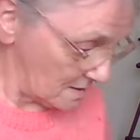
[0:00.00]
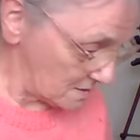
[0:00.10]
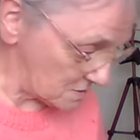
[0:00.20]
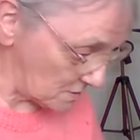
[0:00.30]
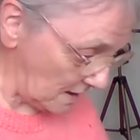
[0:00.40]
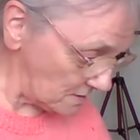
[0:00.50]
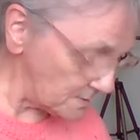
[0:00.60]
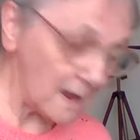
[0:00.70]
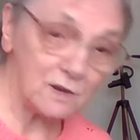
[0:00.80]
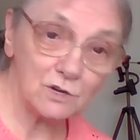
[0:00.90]
So that was
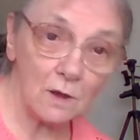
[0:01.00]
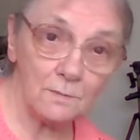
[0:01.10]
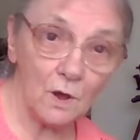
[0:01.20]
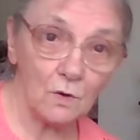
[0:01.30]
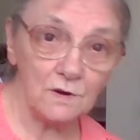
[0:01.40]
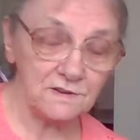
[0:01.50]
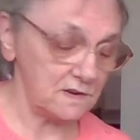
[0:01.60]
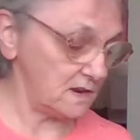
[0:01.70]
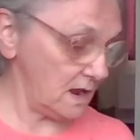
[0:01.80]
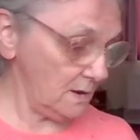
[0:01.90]
my shopping haul
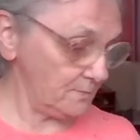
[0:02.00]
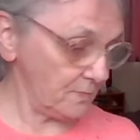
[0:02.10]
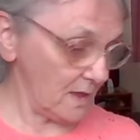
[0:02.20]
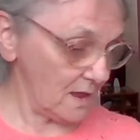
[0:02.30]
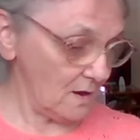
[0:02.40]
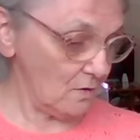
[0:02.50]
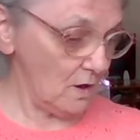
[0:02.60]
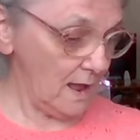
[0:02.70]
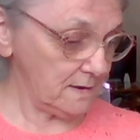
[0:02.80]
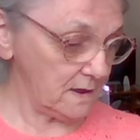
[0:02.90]
today. And all
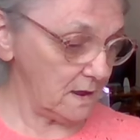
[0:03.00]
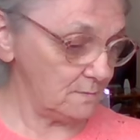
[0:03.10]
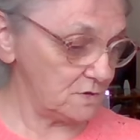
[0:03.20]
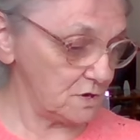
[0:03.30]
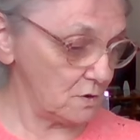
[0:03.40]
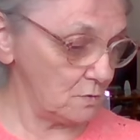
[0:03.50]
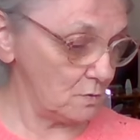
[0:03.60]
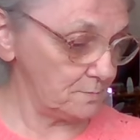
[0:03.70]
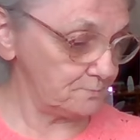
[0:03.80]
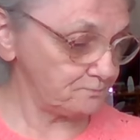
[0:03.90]
that came
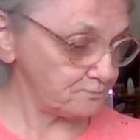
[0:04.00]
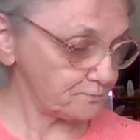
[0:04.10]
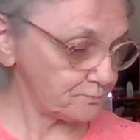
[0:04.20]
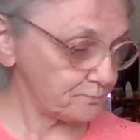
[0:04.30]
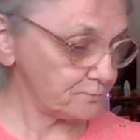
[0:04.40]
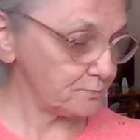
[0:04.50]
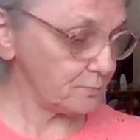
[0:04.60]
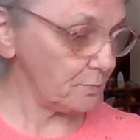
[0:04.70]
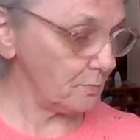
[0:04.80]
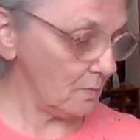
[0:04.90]
to,
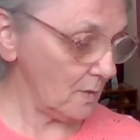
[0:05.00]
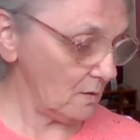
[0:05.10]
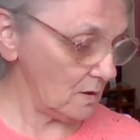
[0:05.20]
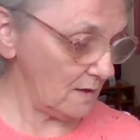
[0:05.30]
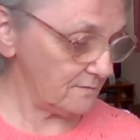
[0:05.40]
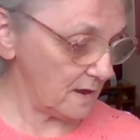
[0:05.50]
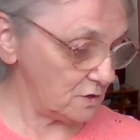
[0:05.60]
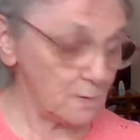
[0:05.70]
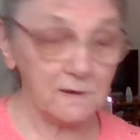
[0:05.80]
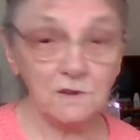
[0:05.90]
I
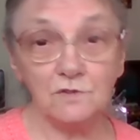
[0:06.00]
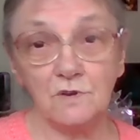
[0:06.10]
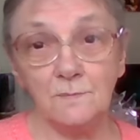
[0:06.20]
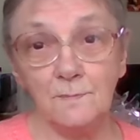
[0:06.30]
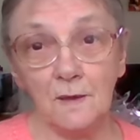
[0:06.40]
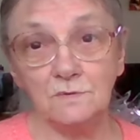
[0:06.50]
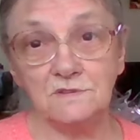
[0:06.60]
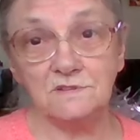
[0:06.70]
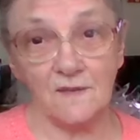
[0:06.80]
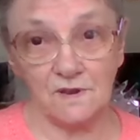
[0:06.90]
find,
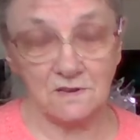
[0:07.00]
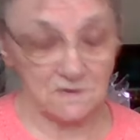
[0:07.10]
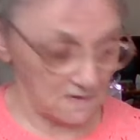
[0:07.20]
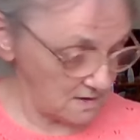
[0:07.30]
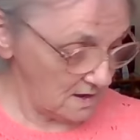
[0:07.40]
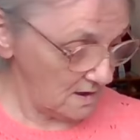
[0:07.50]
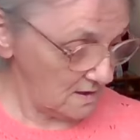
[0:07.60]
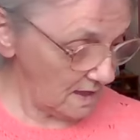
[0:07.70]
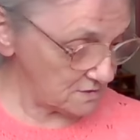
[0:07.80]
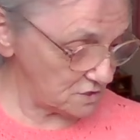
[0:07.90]
£23.70.
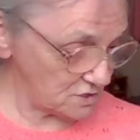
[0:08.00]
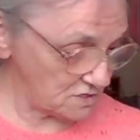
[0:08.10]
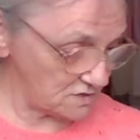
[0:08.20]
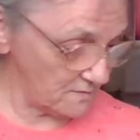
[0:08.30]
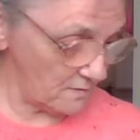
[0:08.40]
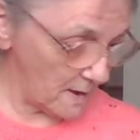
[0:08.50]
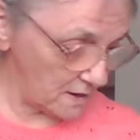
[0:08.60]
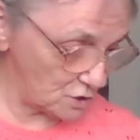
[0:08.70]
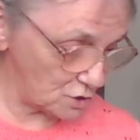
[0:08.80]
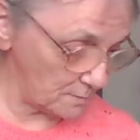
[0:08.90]
That's just some of
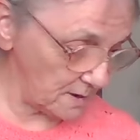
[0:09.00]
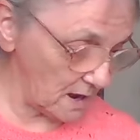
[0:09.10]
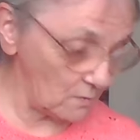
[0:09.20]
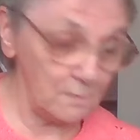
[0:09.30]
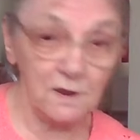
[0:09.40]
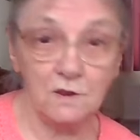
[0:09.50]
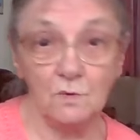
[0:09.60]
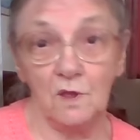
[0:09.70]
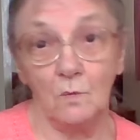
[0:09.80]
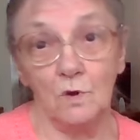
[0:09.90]
my shopping. I will be
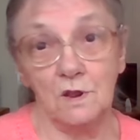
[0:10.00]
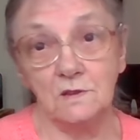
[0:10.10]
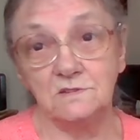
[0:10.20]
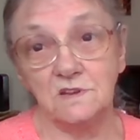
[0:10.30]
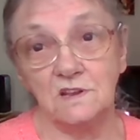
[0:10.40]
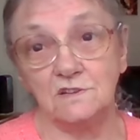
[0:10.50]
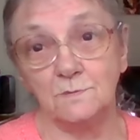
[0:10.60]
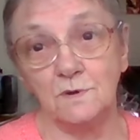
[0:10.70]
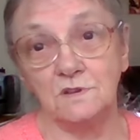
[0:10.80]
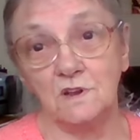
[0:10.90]
doing one in
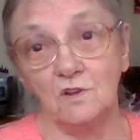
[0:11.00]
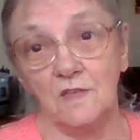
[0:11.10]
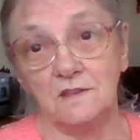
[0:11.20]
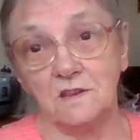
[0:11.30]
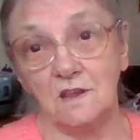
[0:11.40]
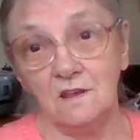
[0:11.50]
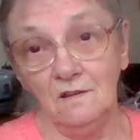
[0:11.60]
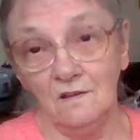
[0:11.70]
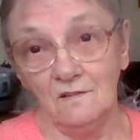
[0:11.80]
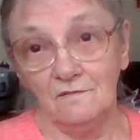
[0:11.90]
Sainsbury's another day
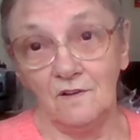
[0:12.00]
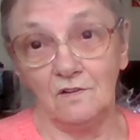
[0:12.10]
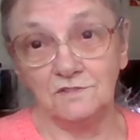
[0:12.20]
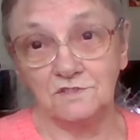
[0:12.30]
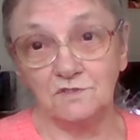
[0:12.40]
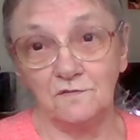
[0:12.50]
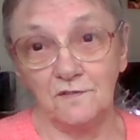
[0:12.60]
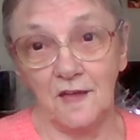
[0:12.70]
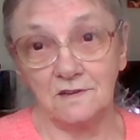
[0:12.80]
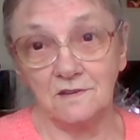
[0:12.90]
for stuff
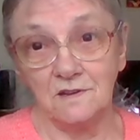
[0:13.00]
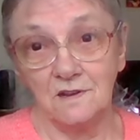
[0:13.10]
that